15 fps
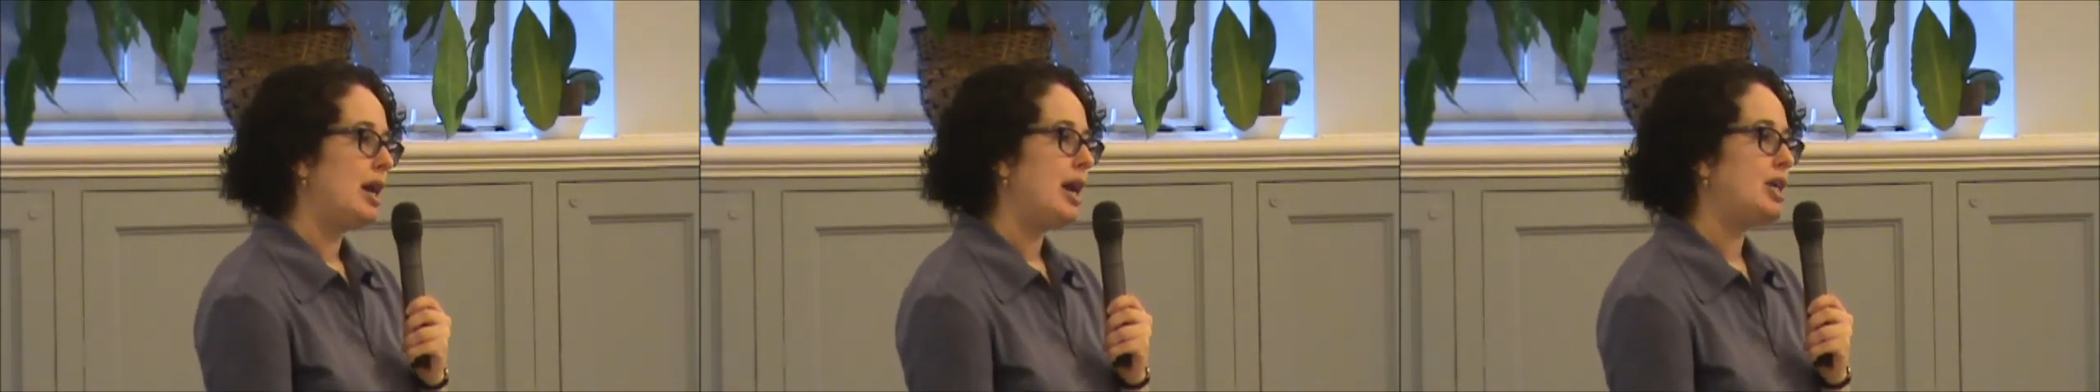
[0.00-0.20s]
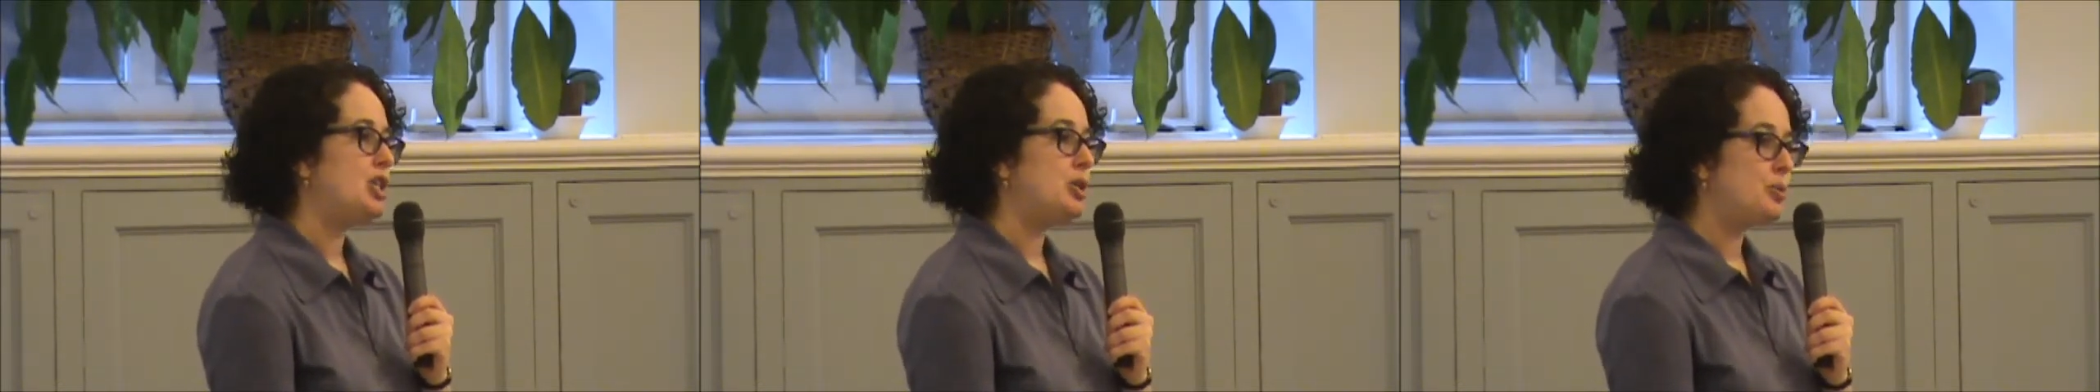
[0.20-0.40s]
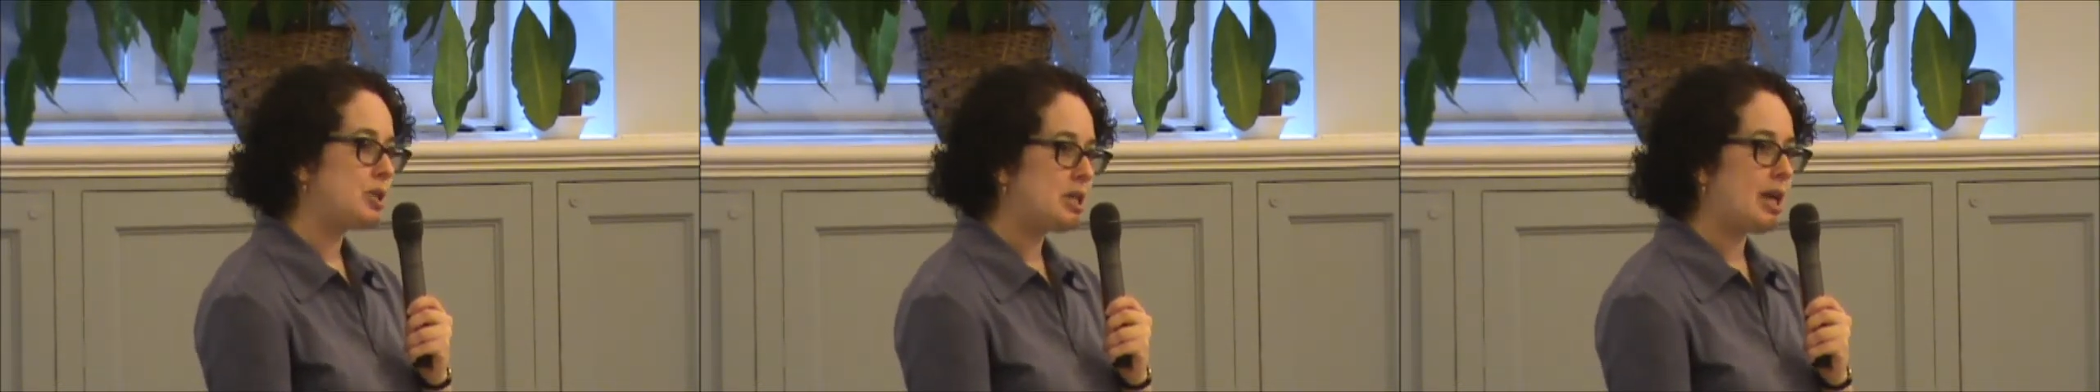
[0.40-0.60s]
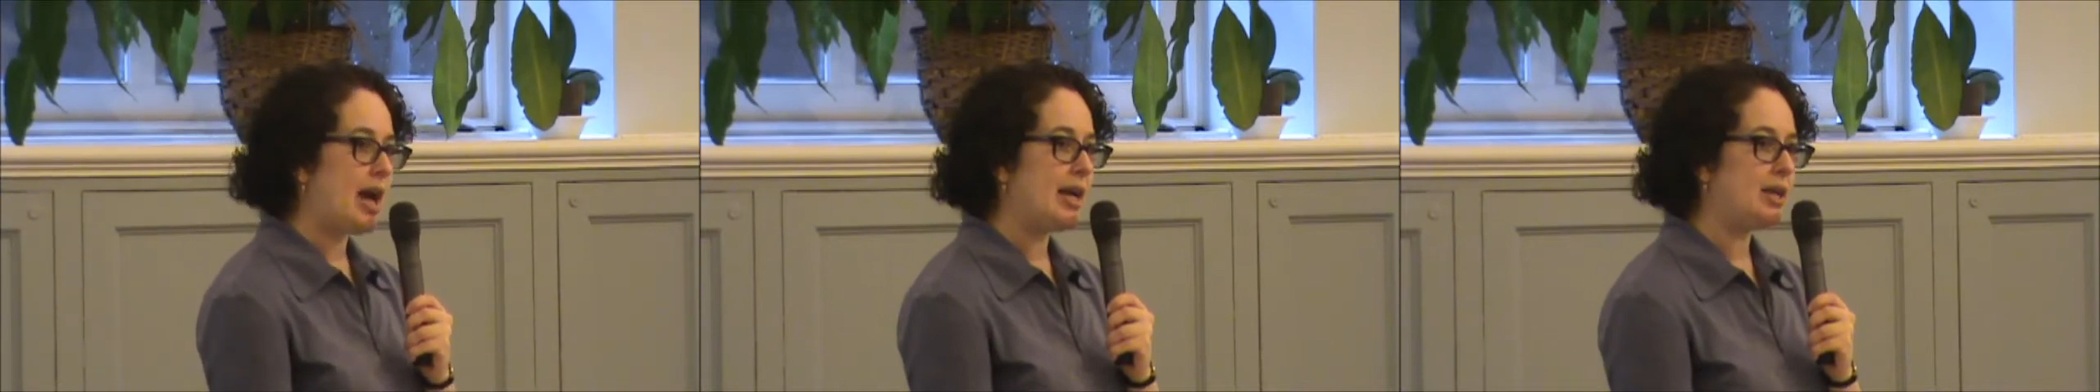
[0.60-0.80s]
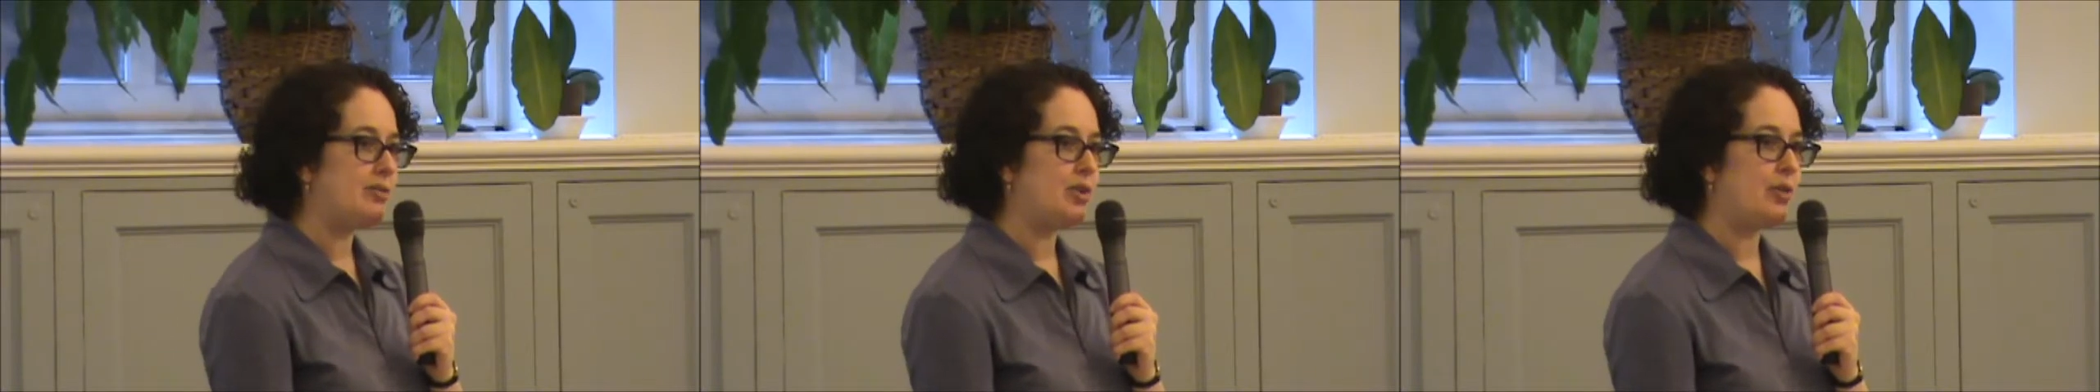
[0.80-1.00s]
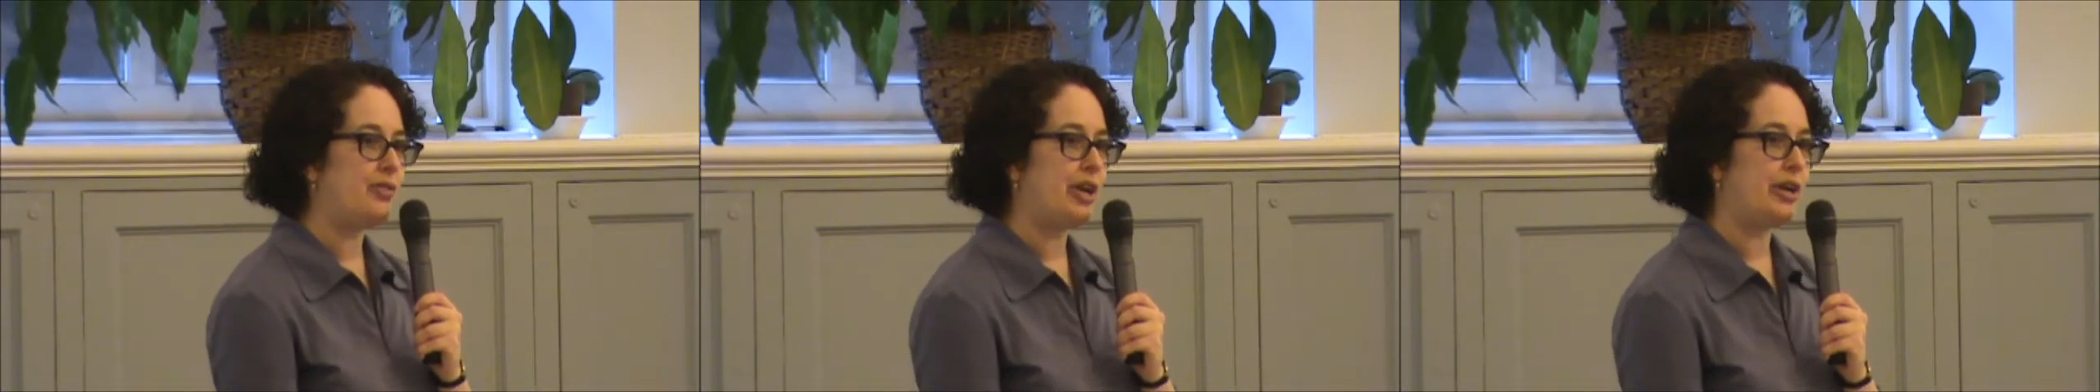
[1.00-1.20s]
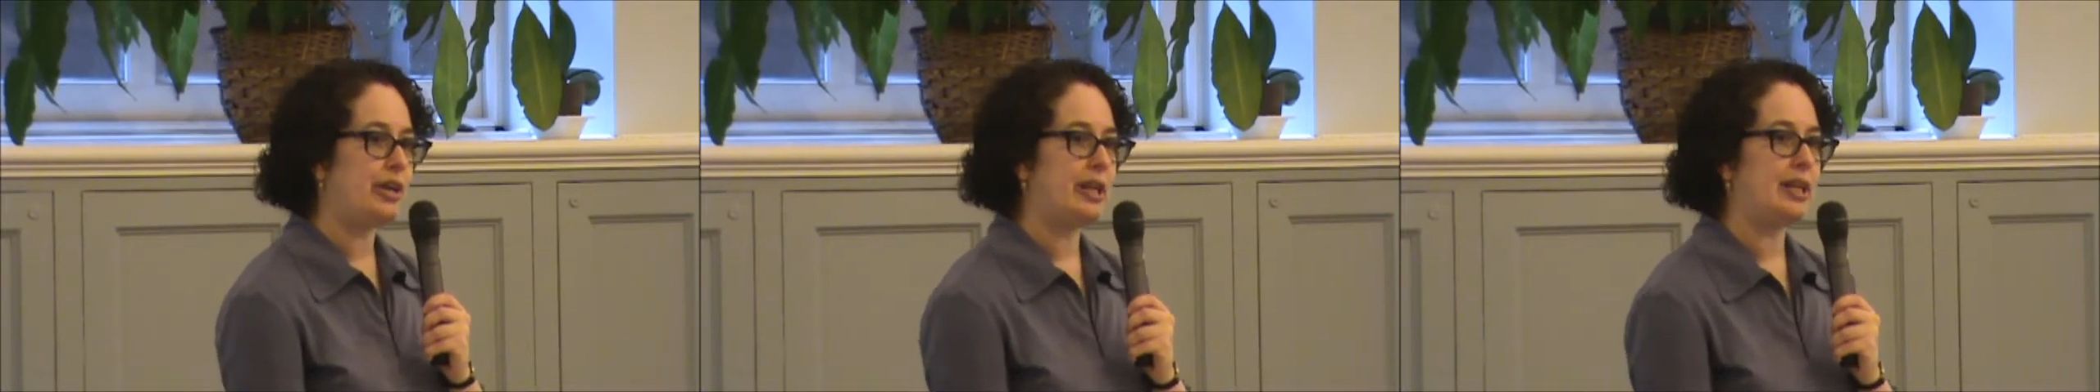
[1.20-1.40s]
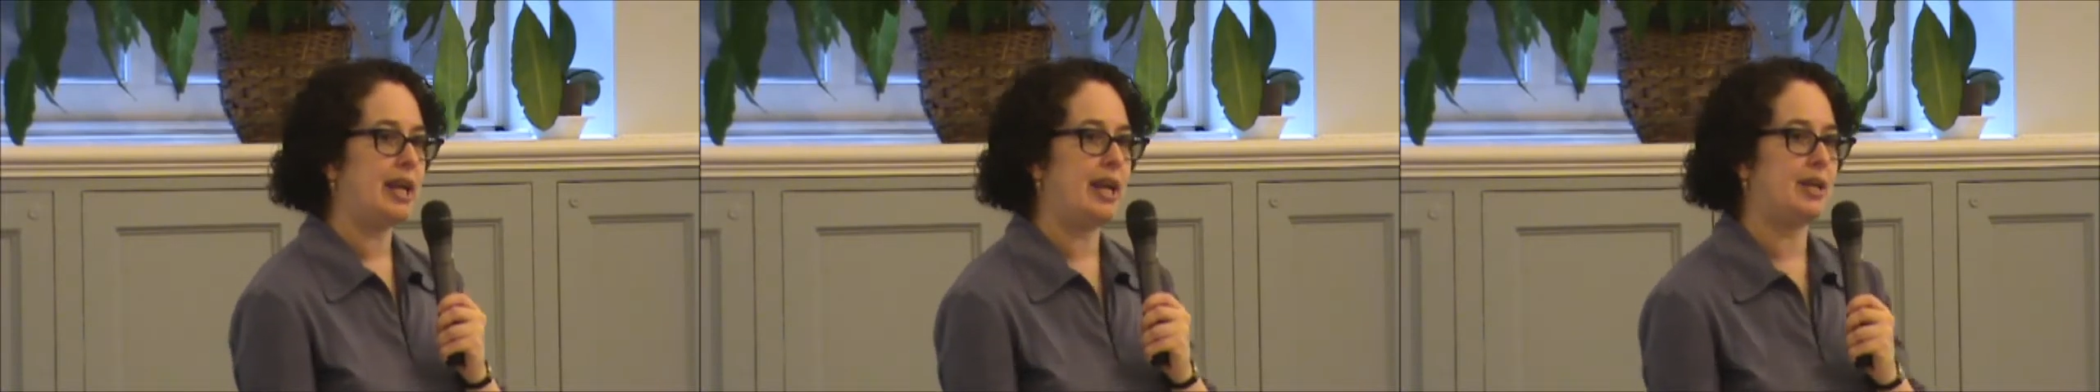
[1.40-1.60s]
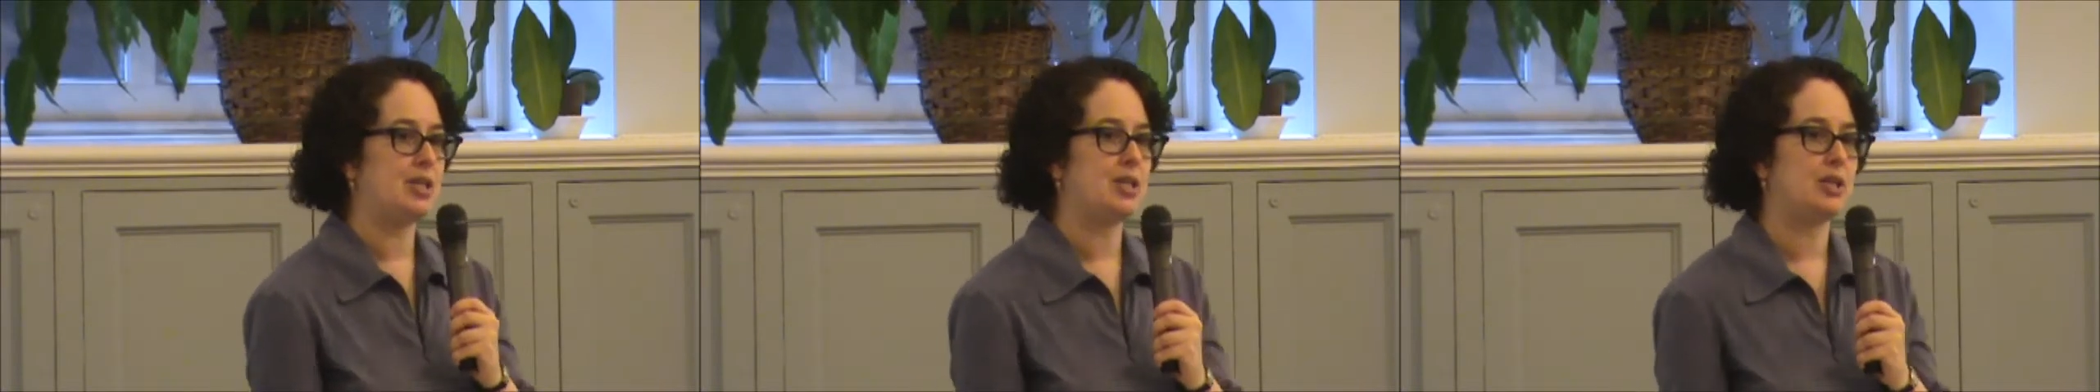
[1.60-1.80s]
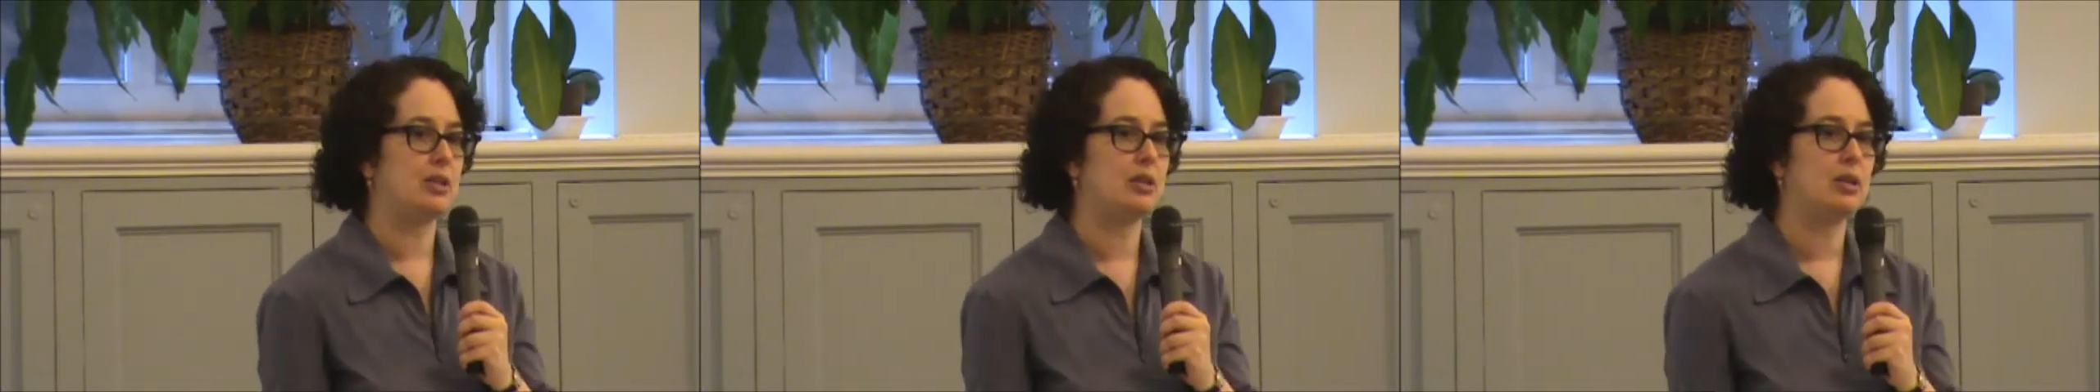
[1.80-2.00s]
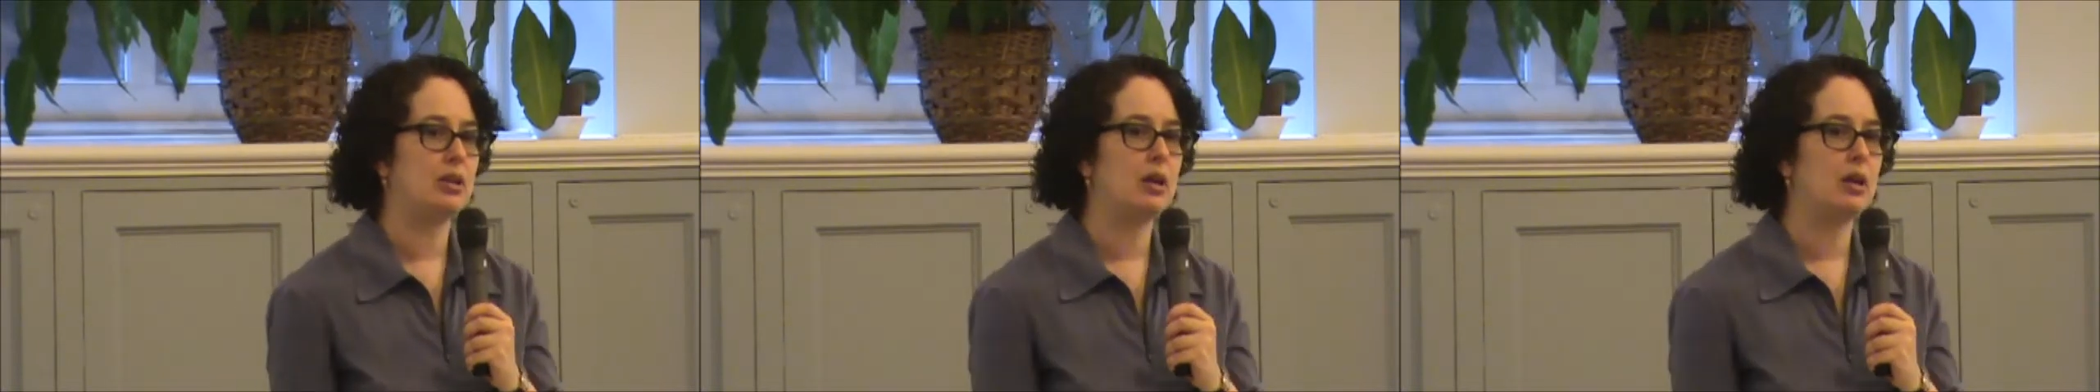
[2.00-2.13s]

and she was dying of ovarian cancer.